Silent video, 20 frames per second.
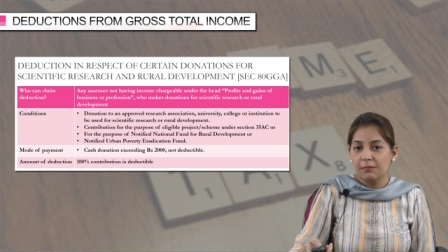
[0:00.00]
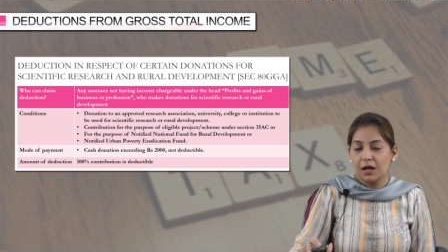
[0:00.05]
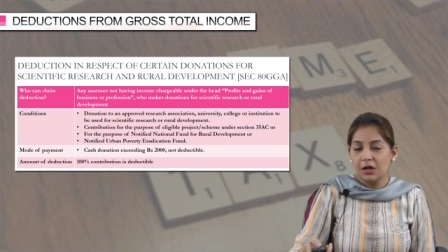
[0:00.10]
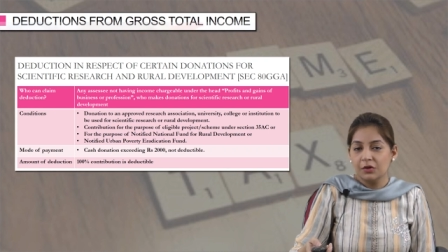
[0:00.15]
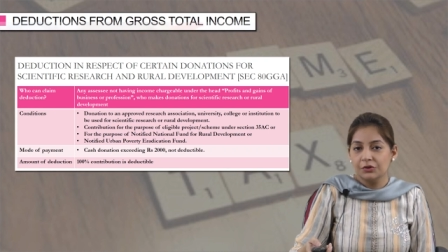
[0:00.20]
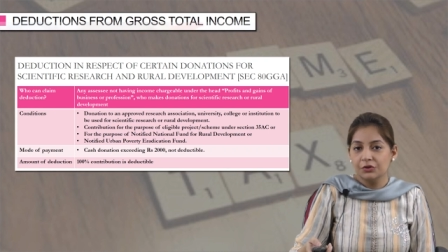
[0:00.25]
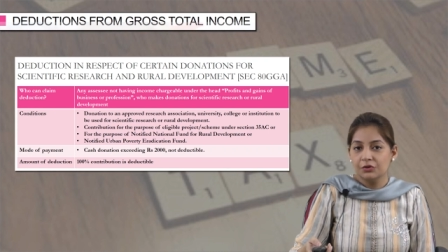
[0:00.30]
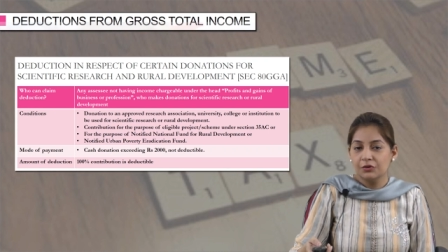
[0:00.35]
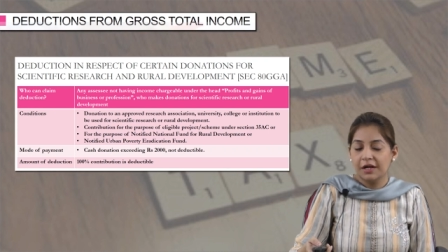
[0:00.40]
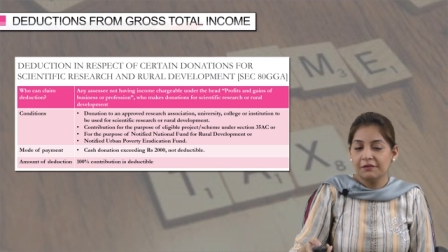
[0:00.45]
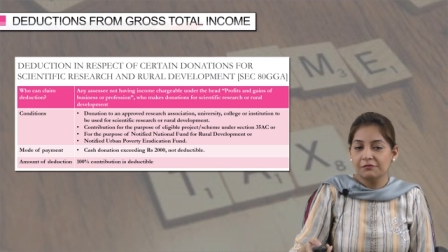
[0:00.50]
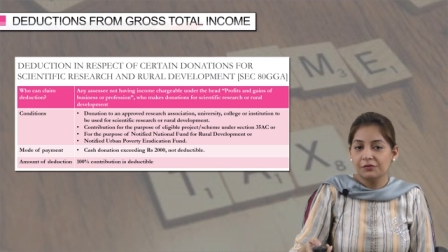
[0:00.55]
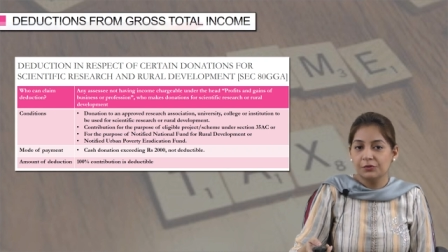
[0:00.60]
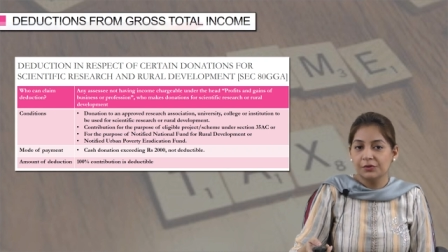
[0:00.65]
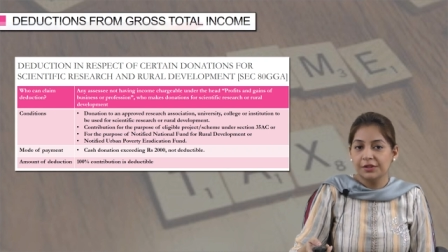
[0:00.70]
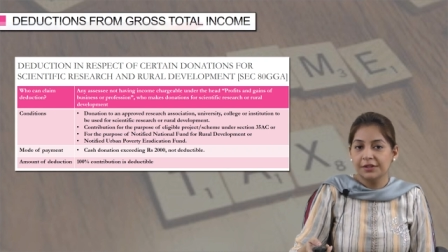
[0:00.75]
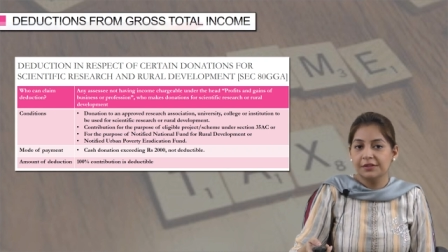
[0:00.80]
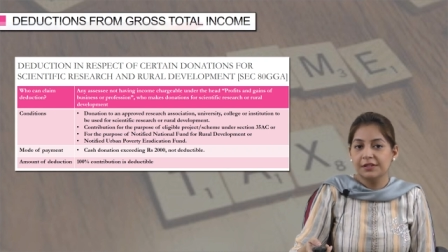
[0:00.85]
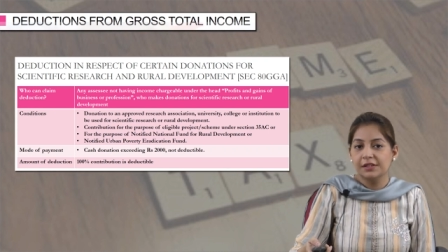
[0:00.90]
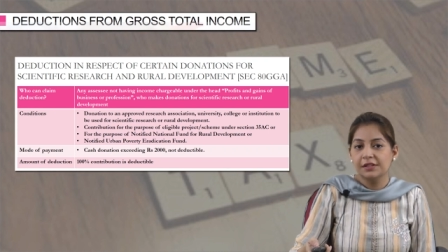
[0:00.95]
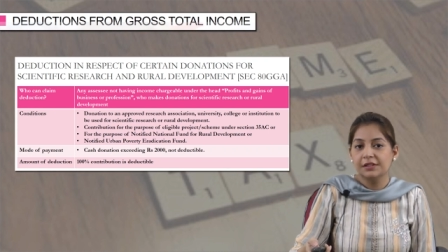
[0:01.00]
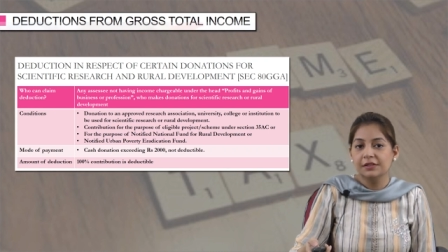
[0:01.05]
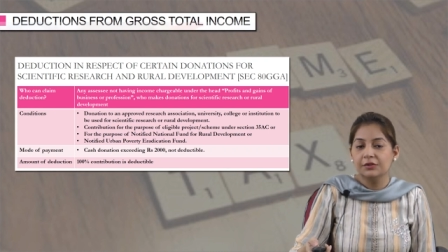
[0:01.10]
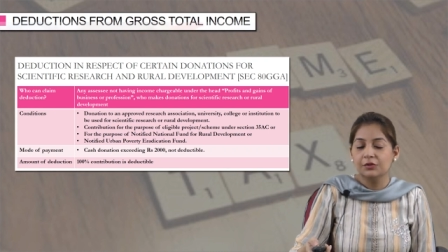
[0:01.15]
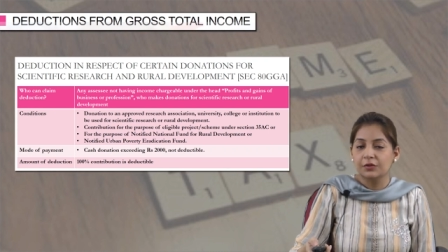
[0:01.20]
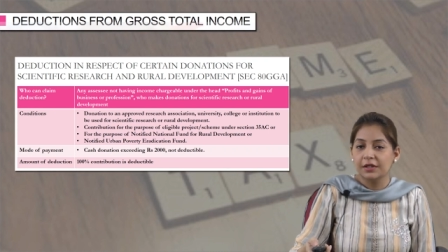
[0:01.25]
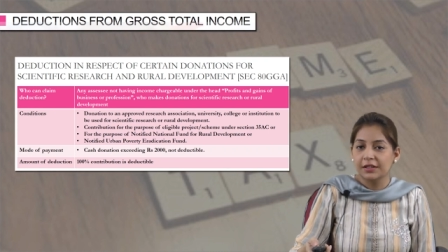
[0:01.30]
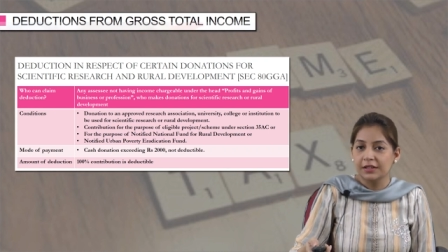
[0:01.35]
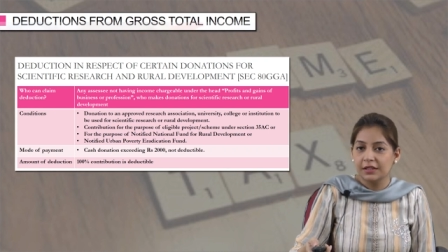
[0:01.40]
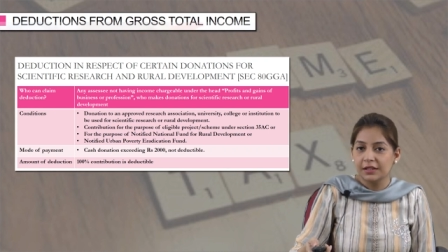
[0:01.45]
amount you have donated
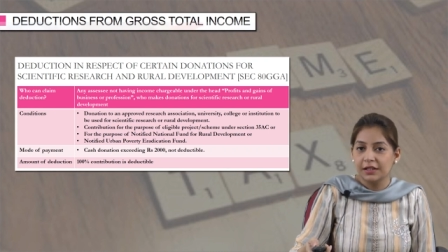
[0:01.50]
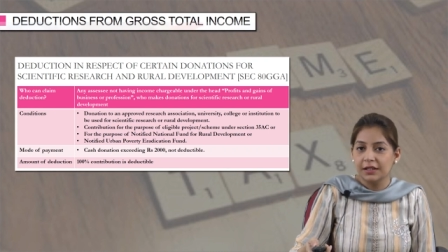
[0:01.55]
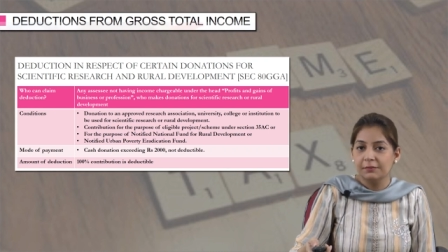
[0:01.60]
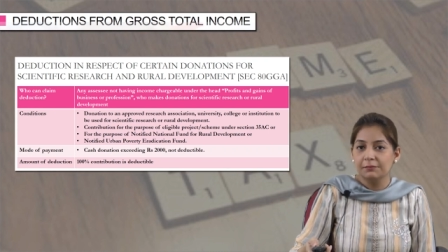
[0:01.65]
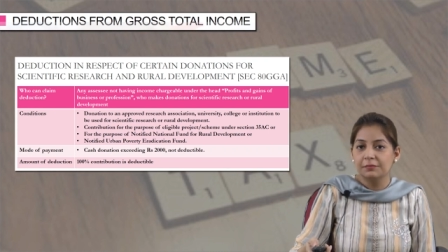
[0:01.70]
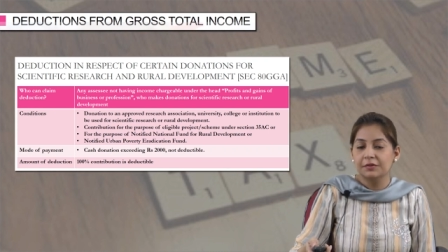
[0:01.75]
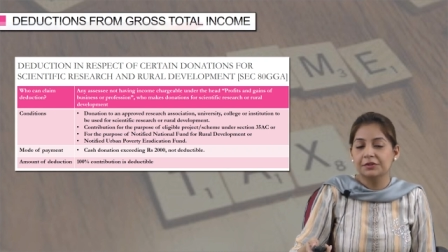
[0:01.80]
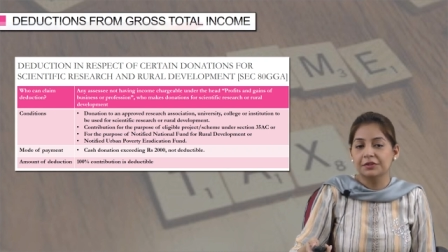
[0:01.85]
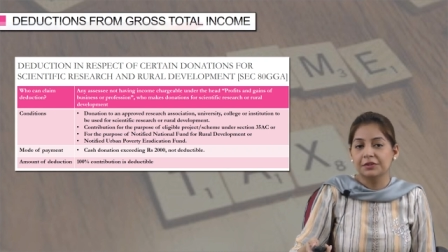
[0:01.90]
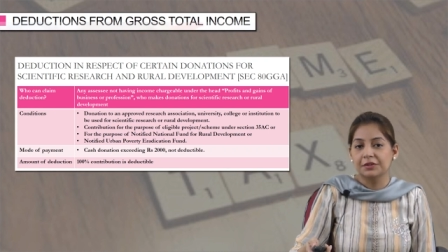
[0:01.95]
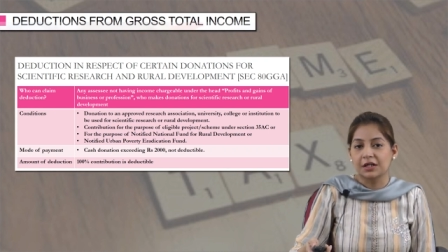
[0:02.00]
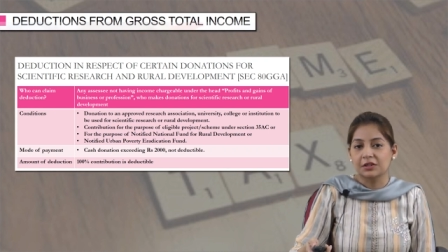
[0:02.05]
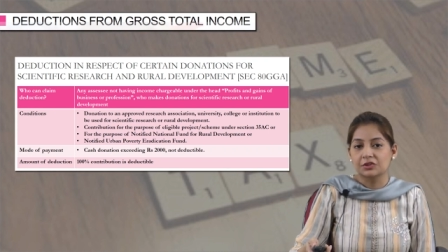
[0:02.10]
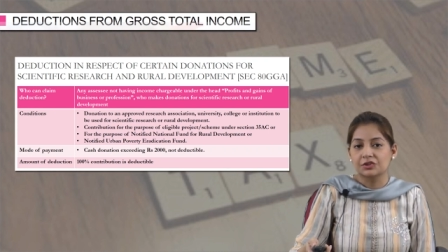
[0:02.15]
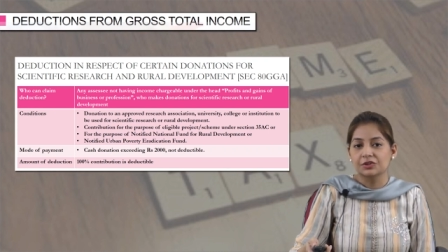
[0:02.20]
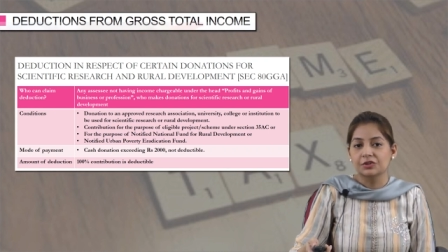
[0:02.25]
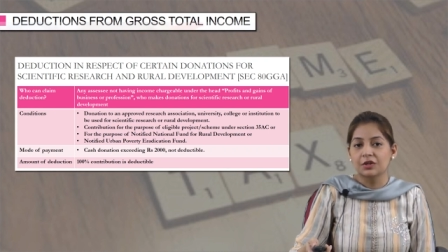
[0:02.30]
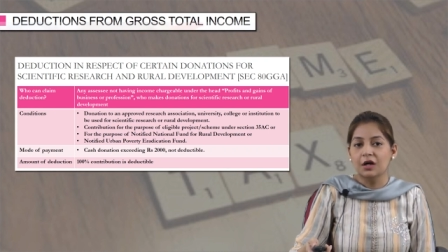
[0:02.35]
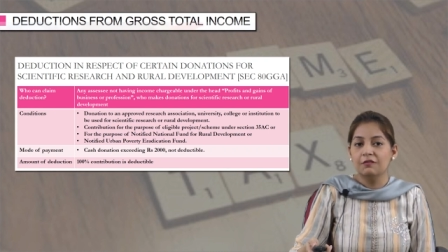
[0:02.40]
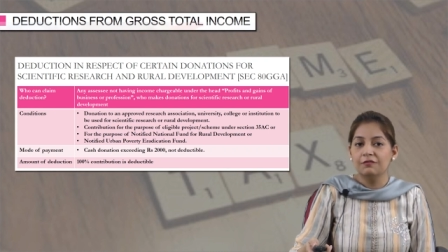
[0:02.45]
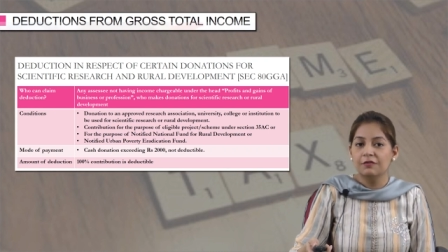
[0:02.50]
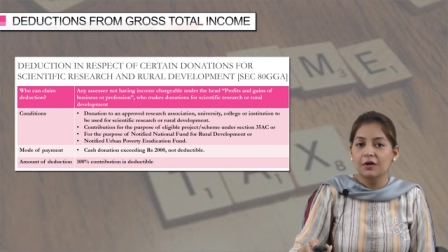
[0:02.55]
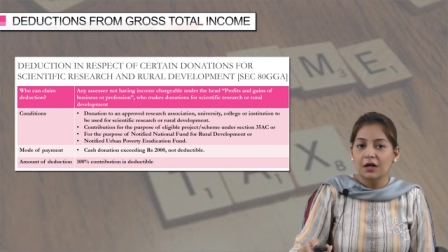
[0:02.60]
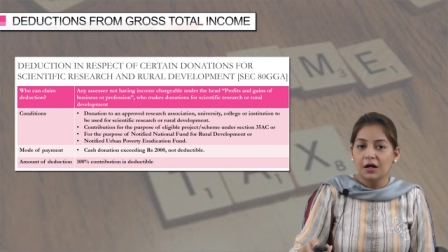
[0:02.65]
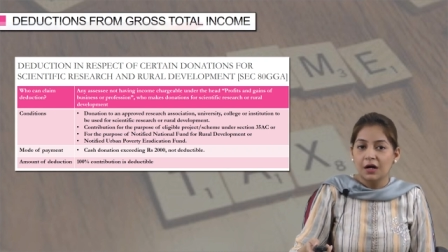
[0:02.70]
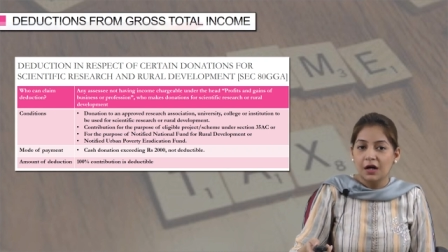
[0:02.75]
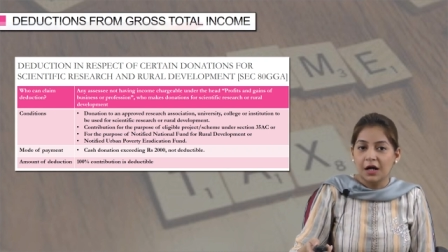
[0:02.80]
you can claim the deduction of